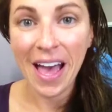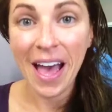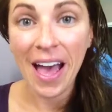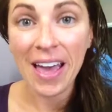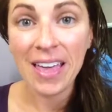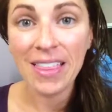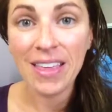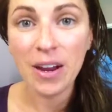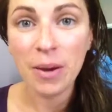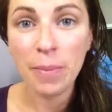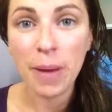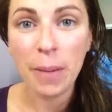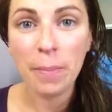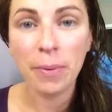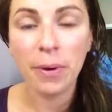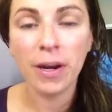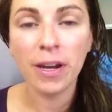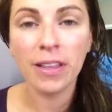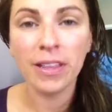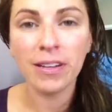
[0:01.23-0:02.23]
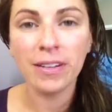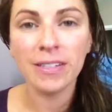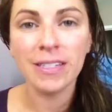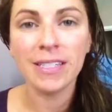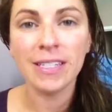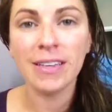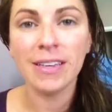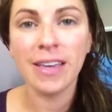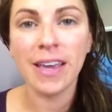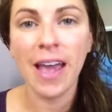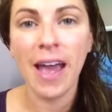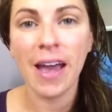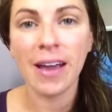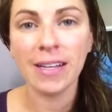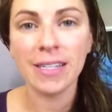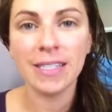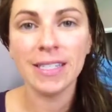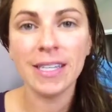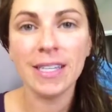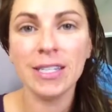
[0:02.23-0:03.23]
Hi there, my pretty little
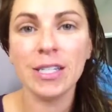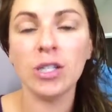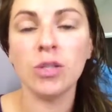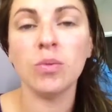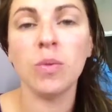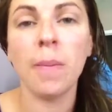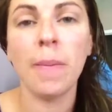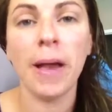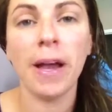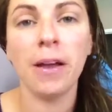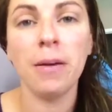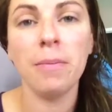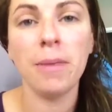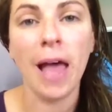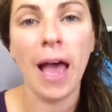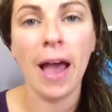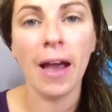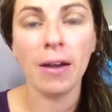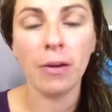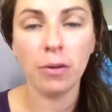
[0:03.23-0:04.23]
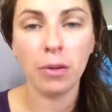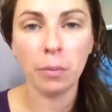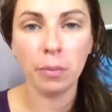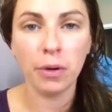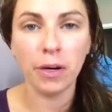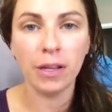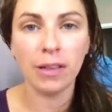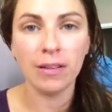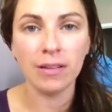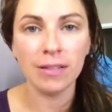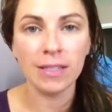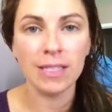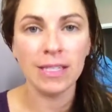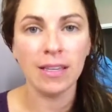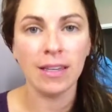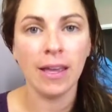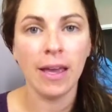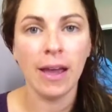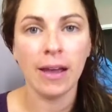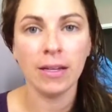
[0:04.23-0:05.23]
celiacs. This is Rebecca Black with
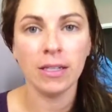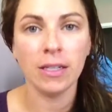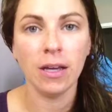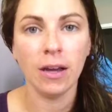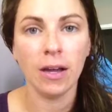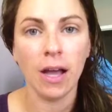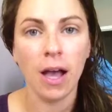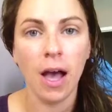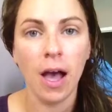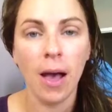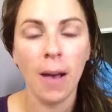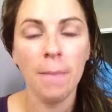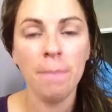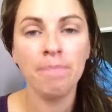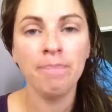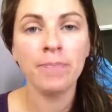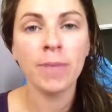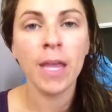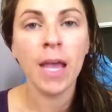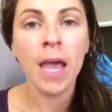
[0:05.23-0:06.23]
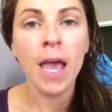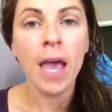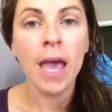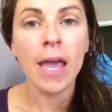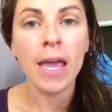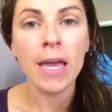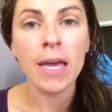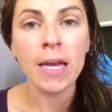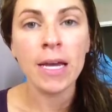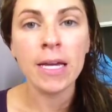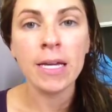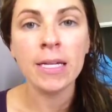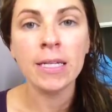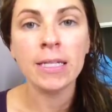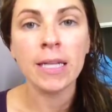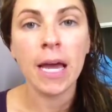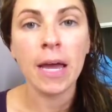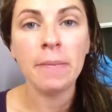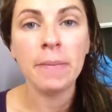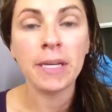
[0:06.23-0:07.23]
prettylittleceliac.com, and
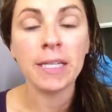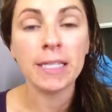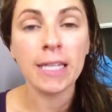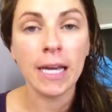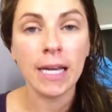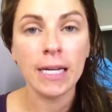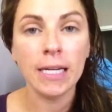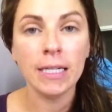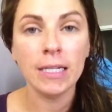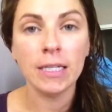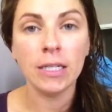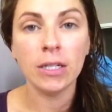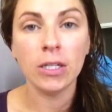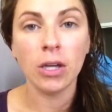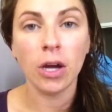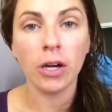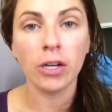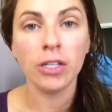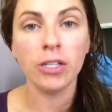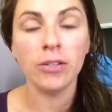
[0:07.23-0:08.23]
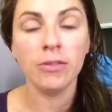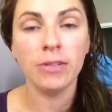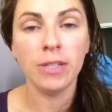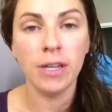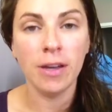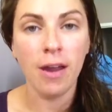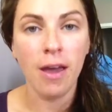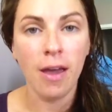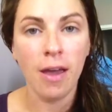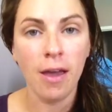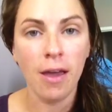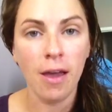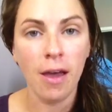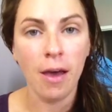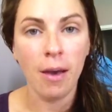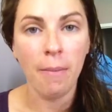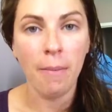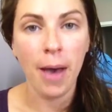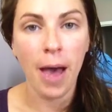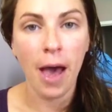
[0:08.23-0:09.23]
I'm excited to talk to you today
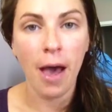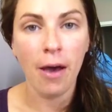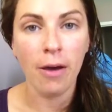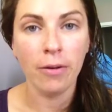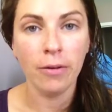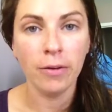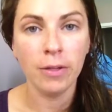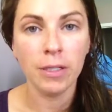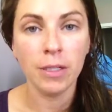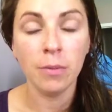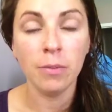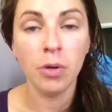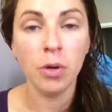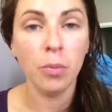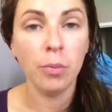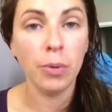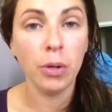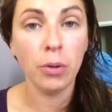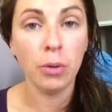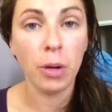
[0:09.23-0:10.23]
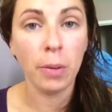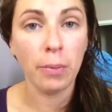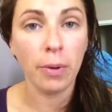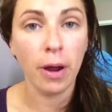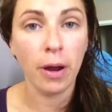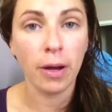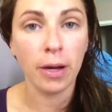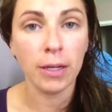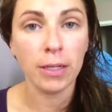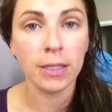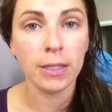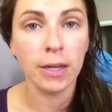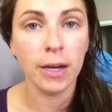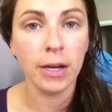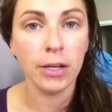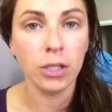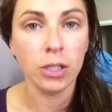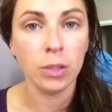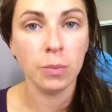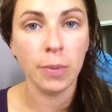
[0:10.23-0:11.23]
about some new beauty products that I
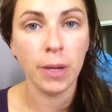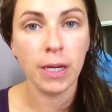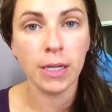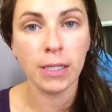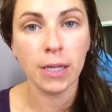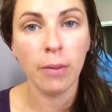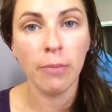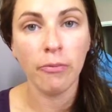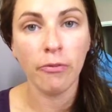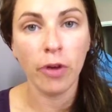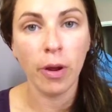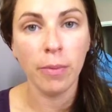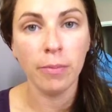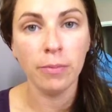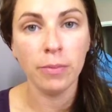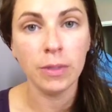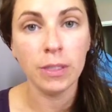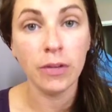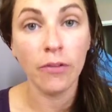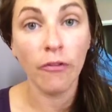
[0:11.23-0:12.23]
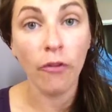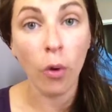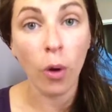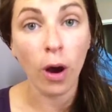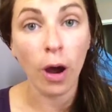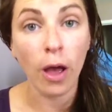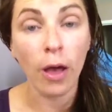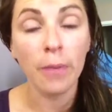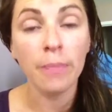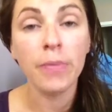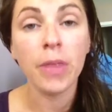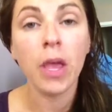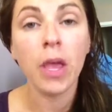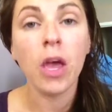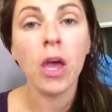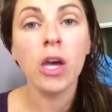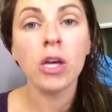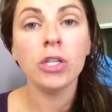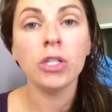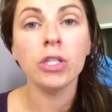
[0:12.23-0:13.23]
just picked up from Sephora.
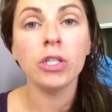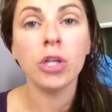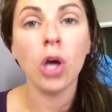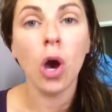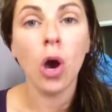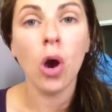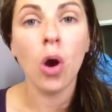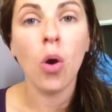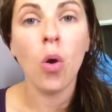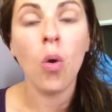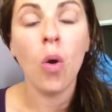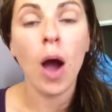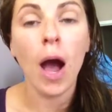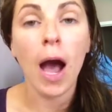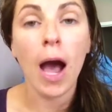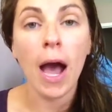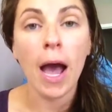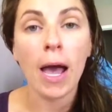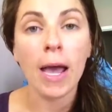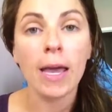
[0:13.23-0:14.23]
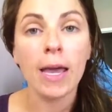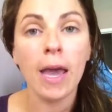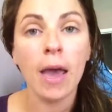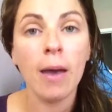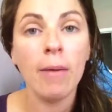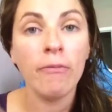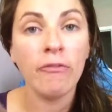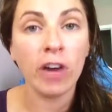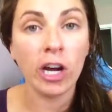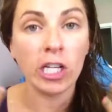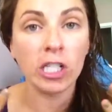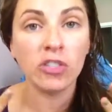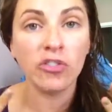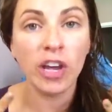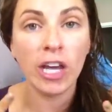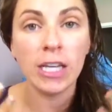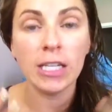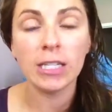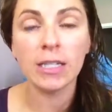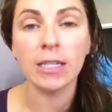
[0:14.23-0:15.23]
So I am
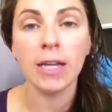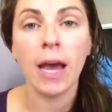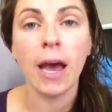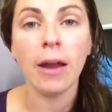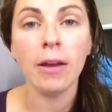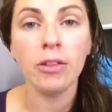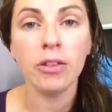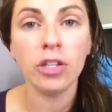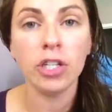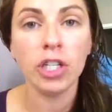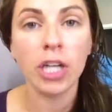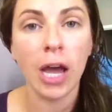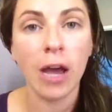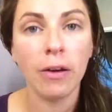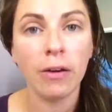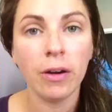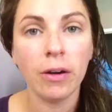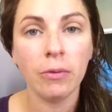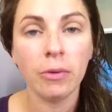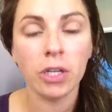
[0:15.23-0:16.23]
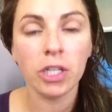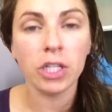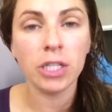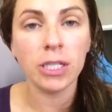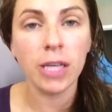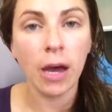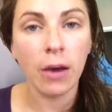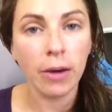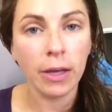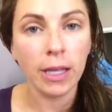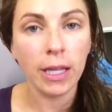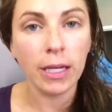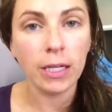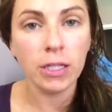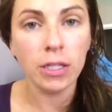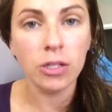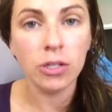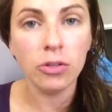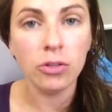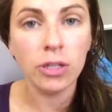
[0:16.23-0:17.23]
fresh-faced out of the shower, which is how I like
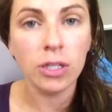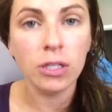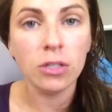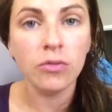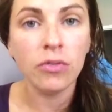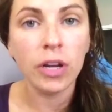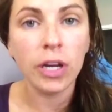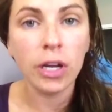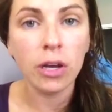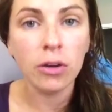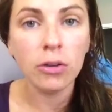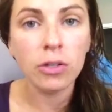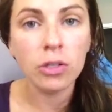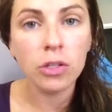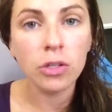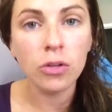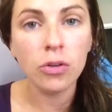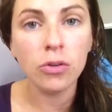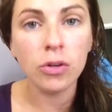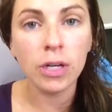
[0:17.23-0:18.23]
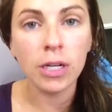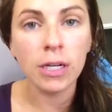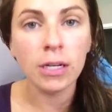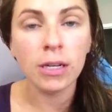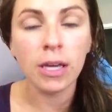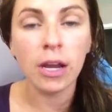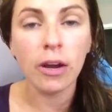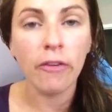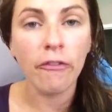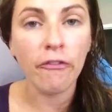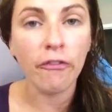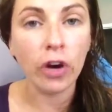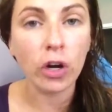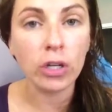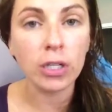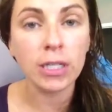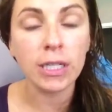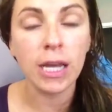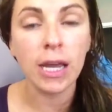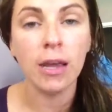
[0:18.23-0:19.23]
to do these videos, so you can get a
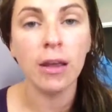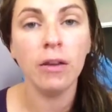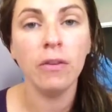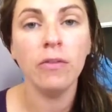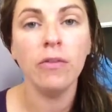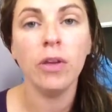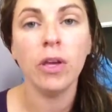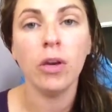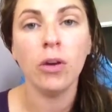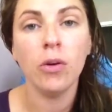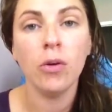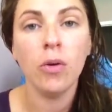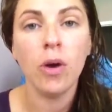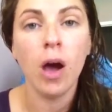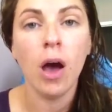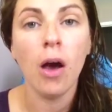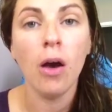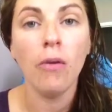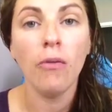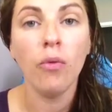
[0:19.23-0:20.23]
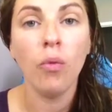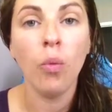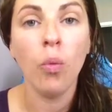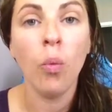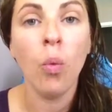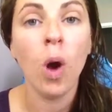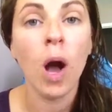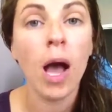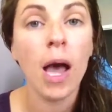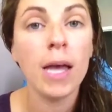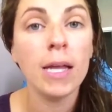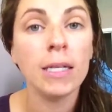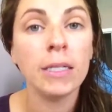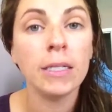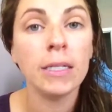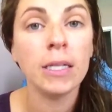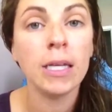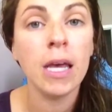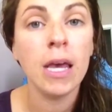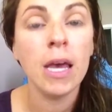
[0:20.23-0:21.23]
first-hand view of
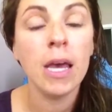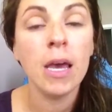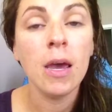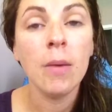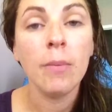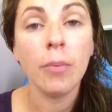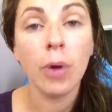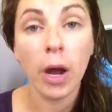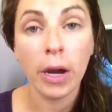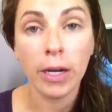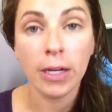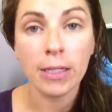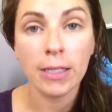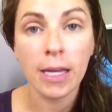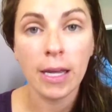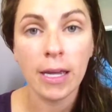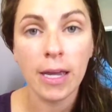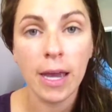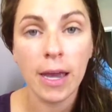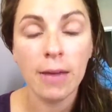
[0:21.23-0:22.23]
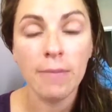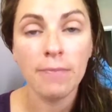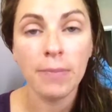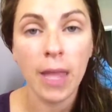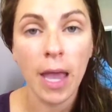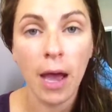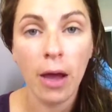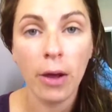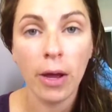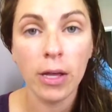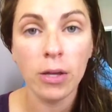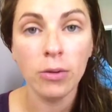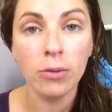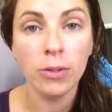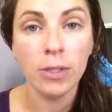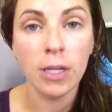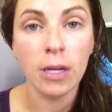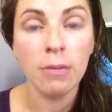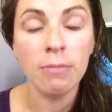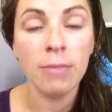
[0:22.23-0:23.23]
what products I get, how I
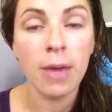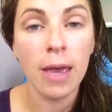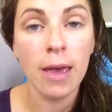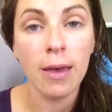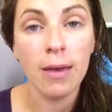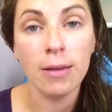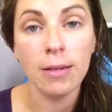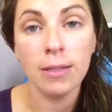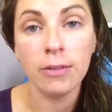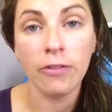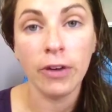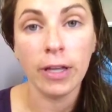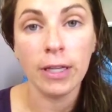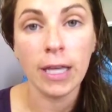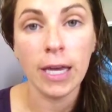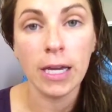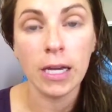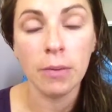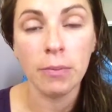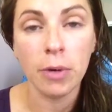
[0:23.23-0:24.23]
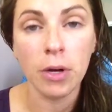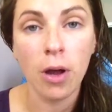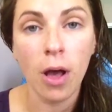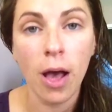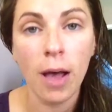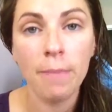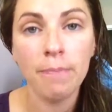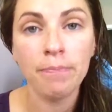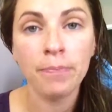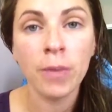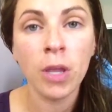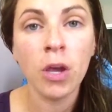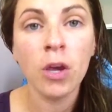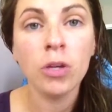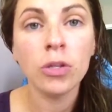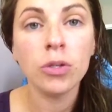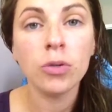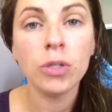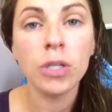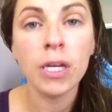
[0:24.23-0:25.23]
use them, and if I like them or not.
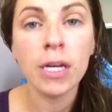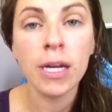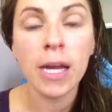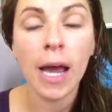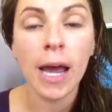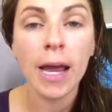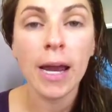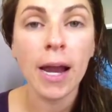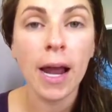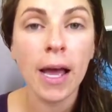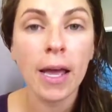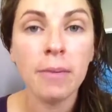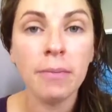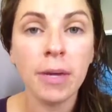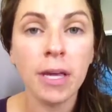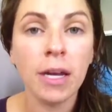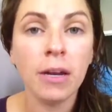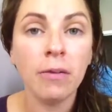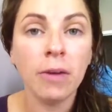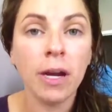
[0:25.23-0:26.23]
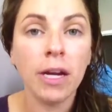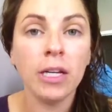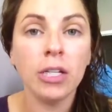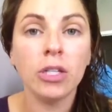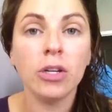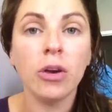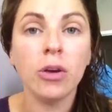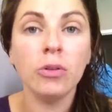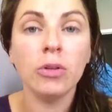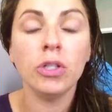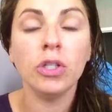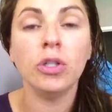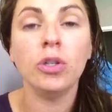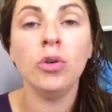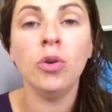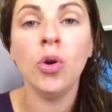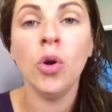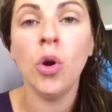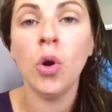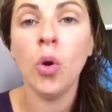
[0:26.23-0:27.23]
So tonight I am getting ready to go
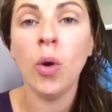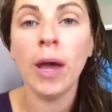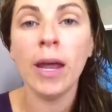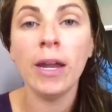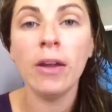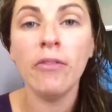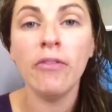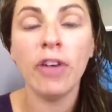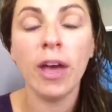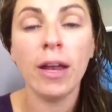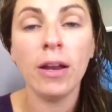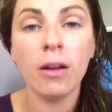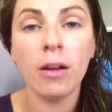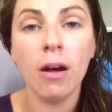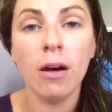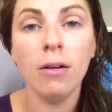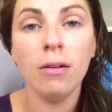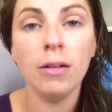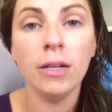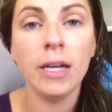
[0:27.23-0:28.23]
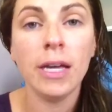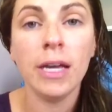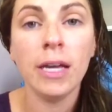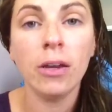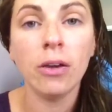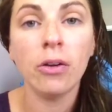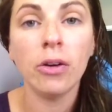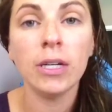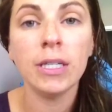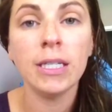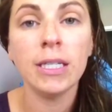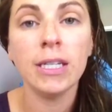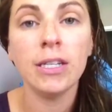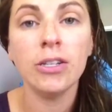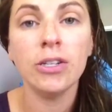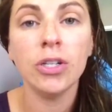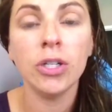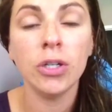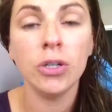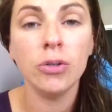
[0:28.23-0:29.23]
to an event called In
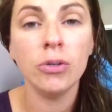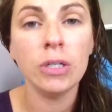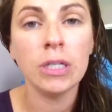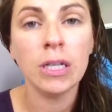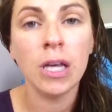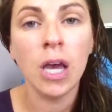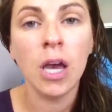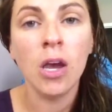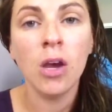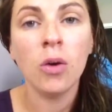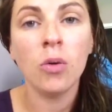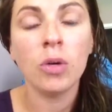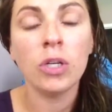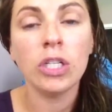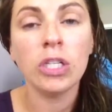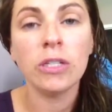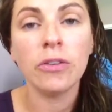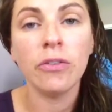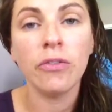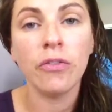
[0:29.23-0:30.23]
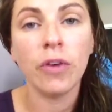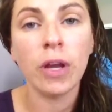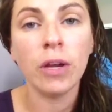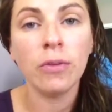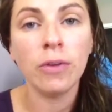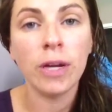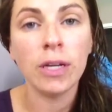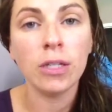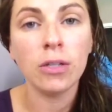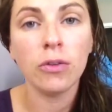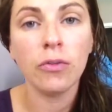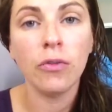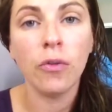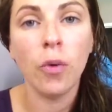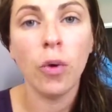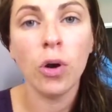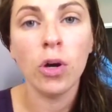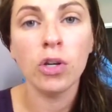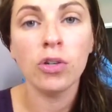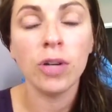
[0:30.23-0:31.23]
Christie's Shoes, which is a fundraiser
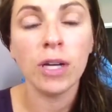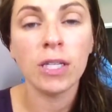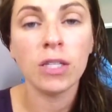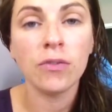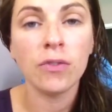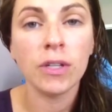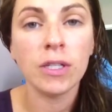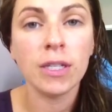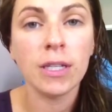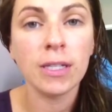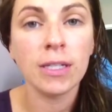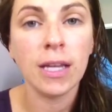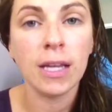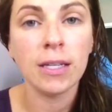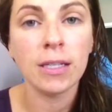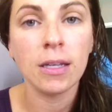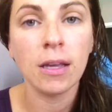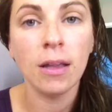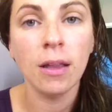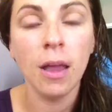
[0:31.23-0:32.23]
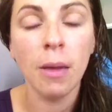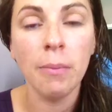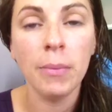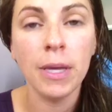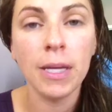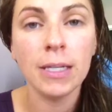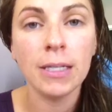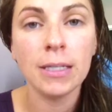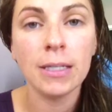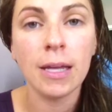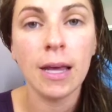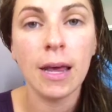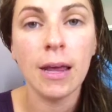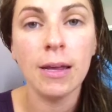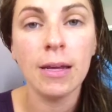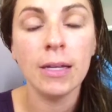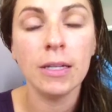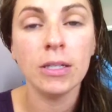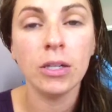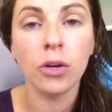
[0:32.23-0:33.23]
for Dress for Success Columbus,
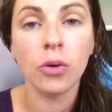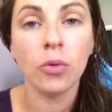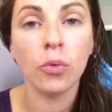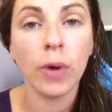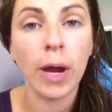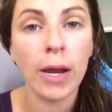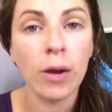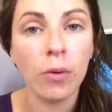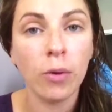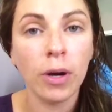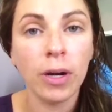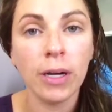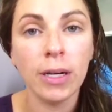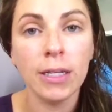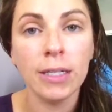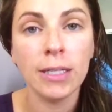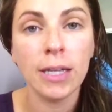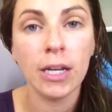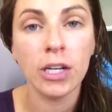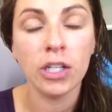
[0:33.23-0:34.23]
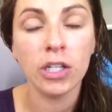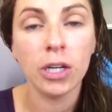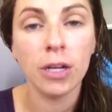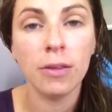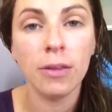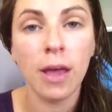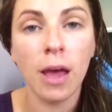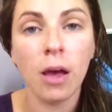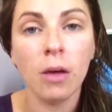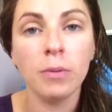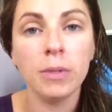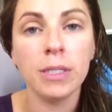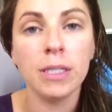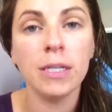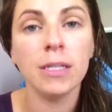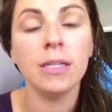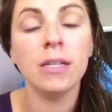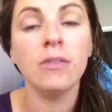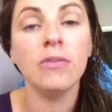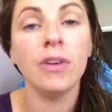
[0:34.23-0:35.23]
and it's a great organization that helps
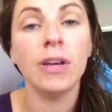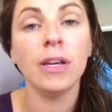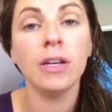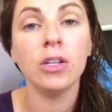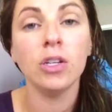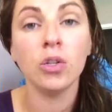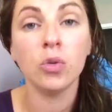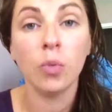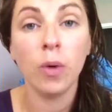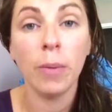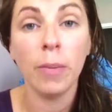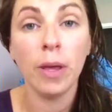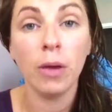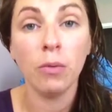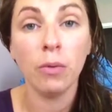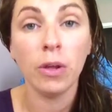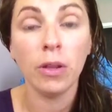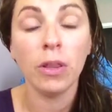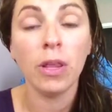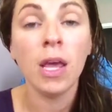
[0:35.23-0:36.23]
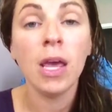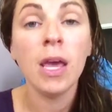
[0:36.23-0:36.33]
disadvantaged women with